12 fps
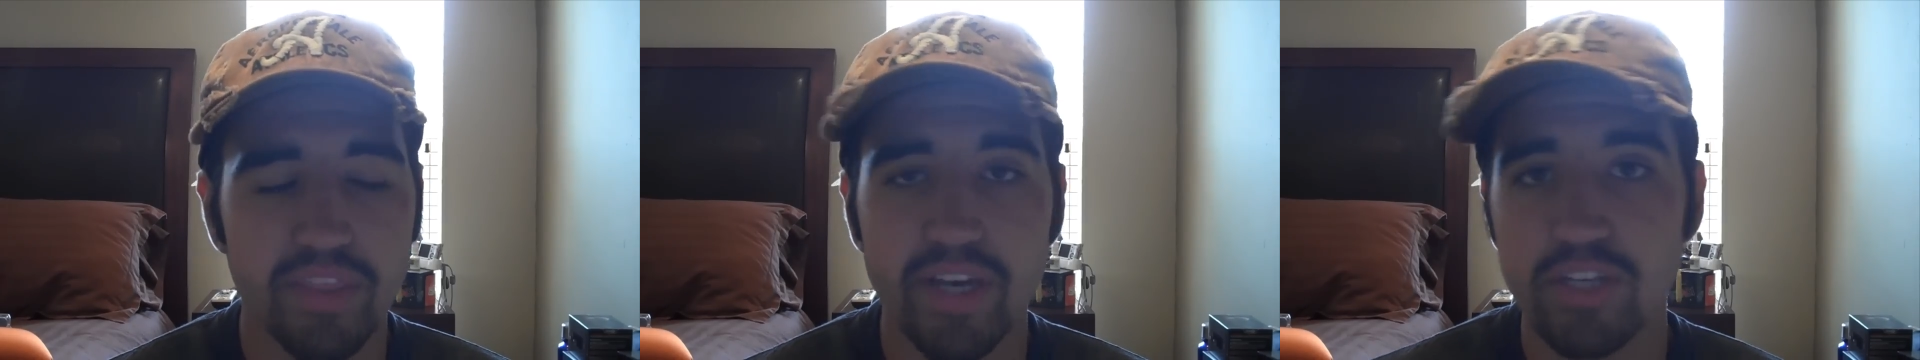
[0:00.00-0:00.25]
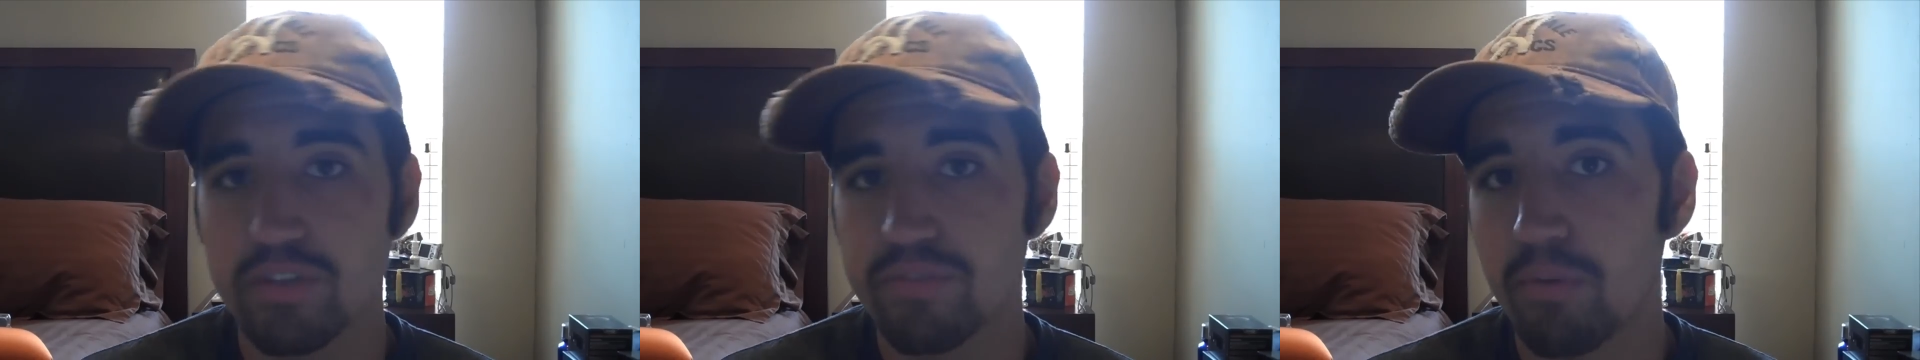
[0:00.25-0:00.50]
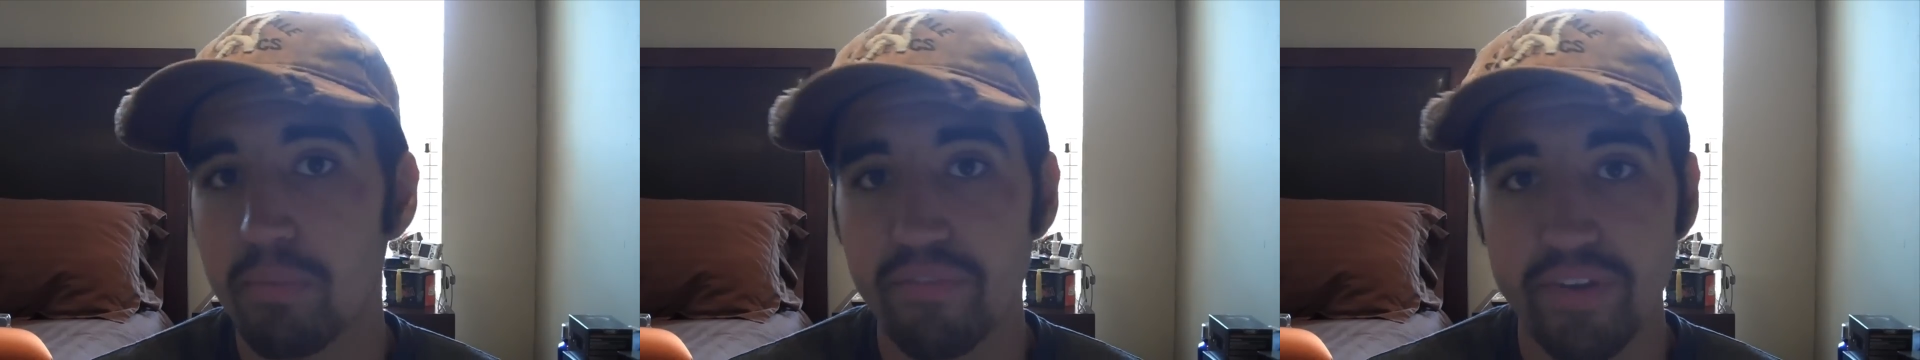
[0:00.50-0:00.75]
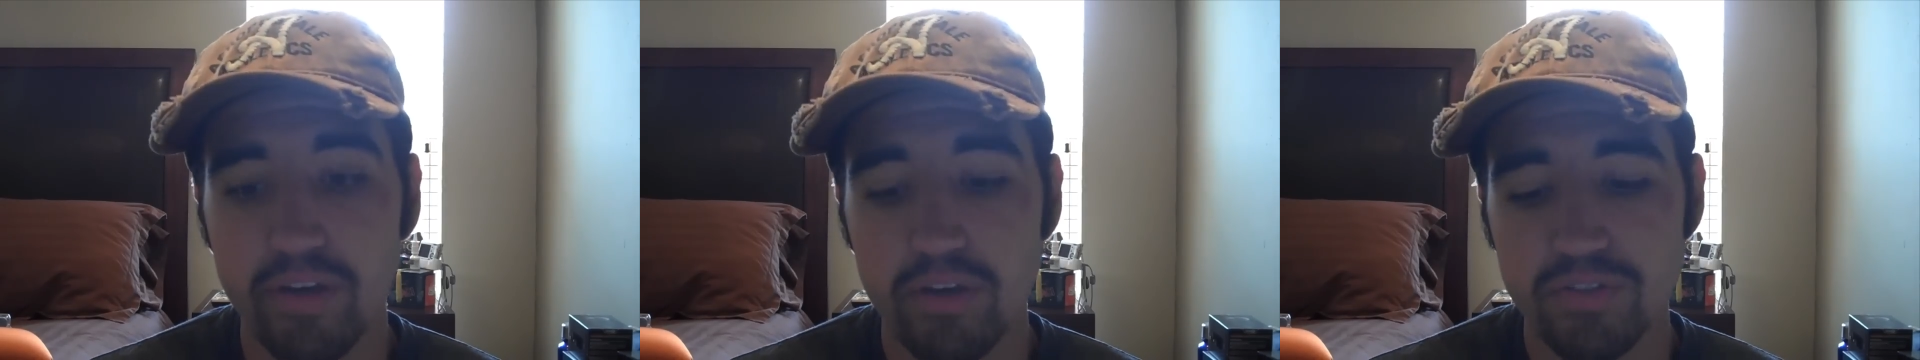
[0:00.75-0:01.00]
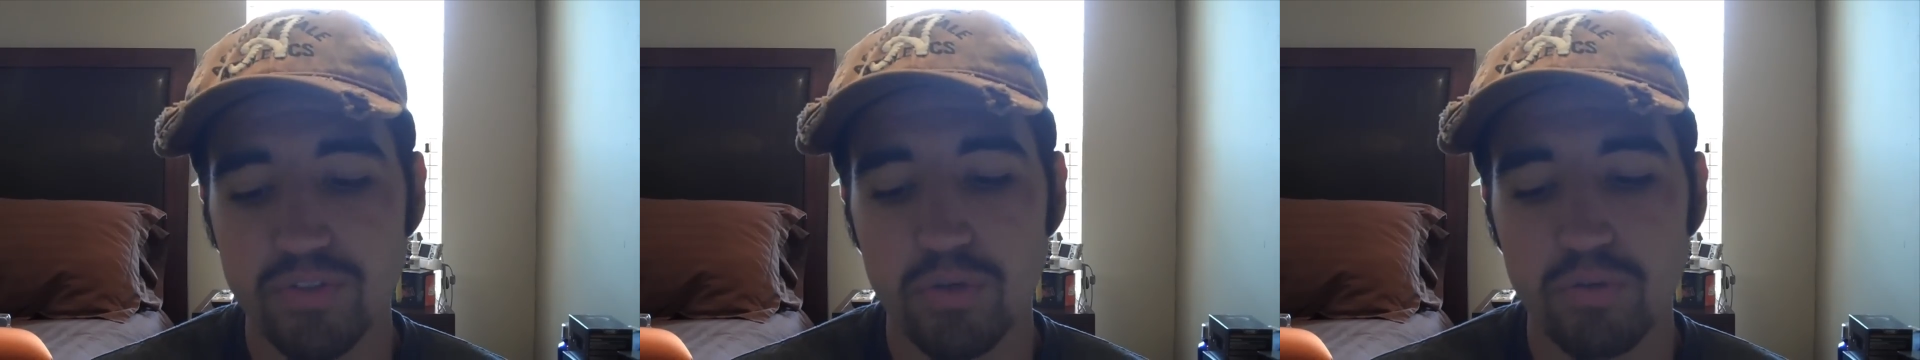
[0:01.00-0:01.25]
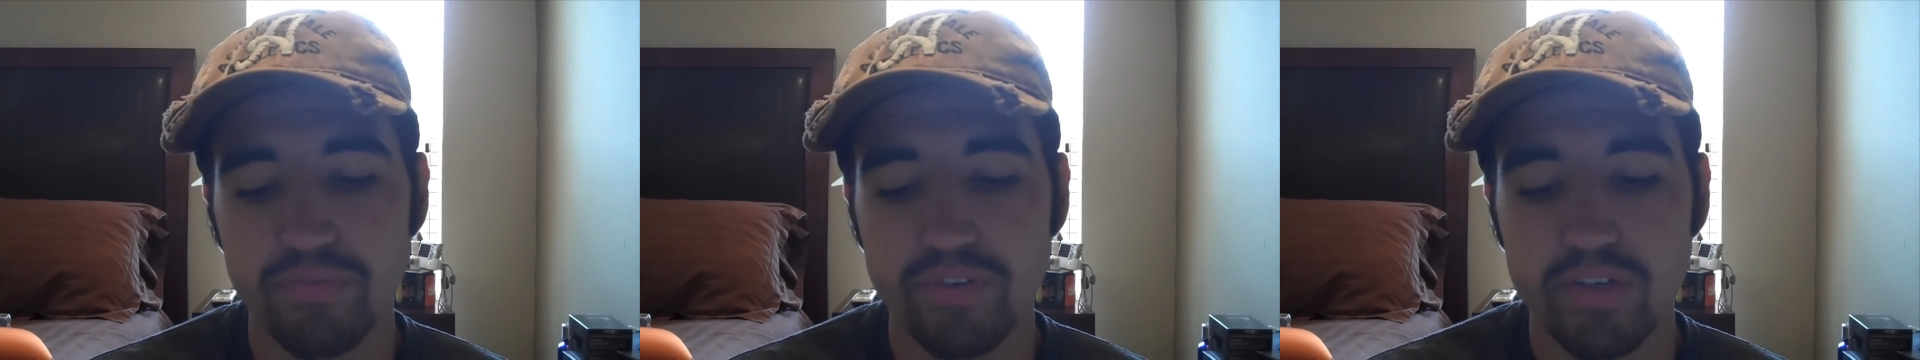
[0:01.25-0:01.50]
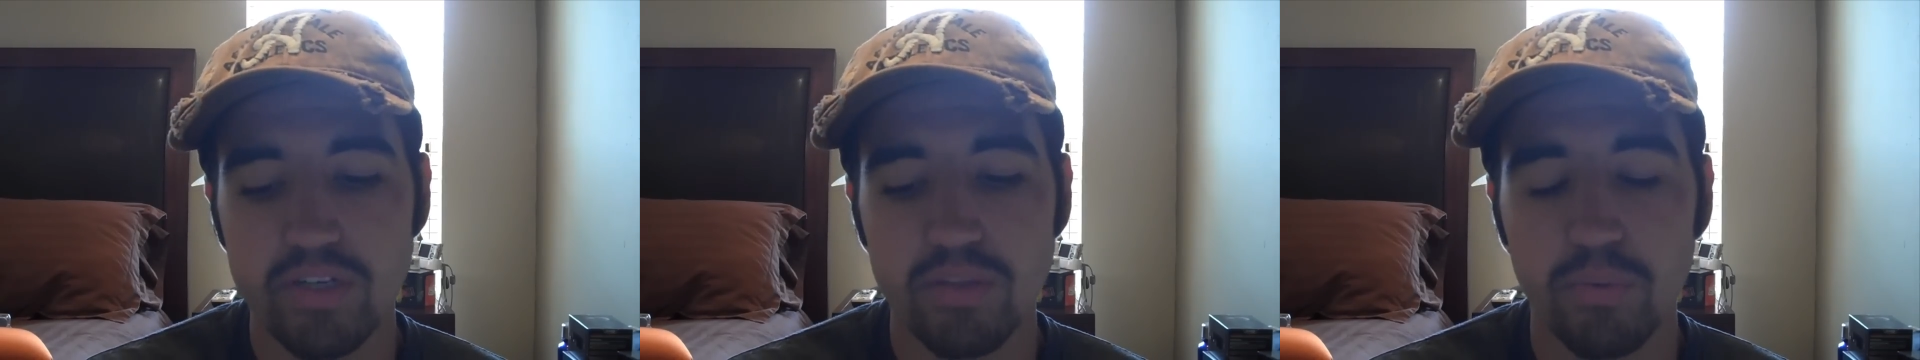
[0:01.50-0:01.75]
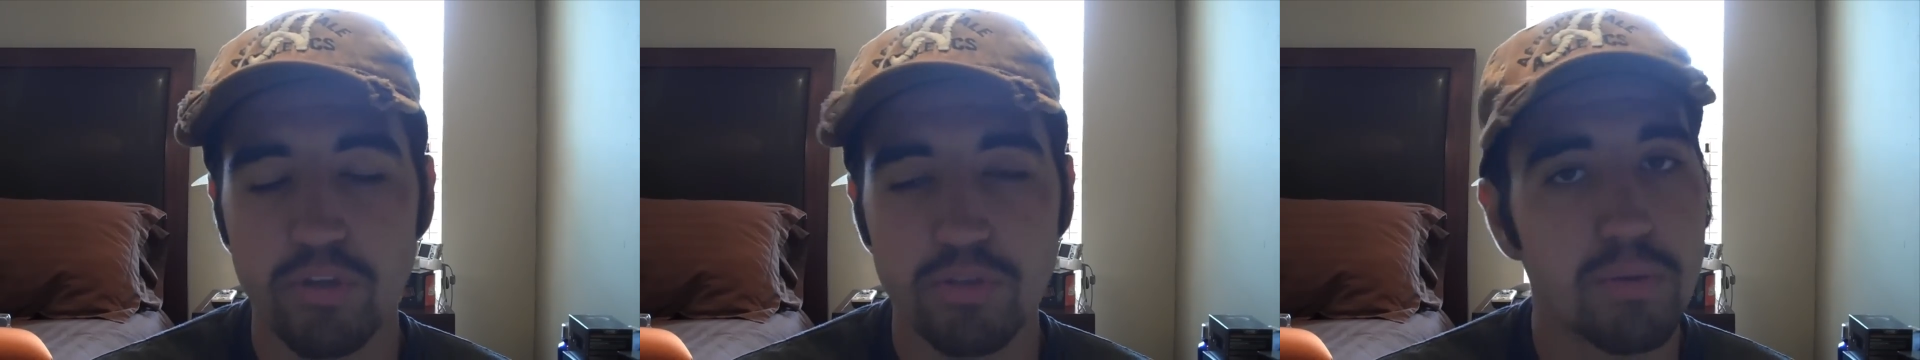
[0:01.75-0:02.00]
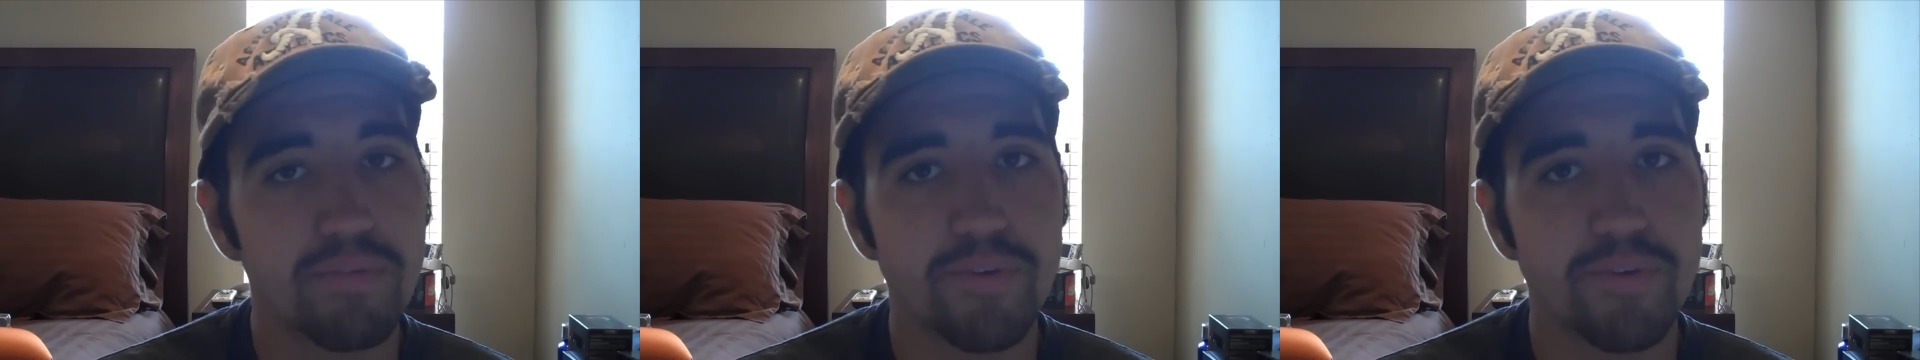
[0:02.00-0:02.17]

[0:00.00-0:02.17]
the Android phone prevails over the Windows Mobile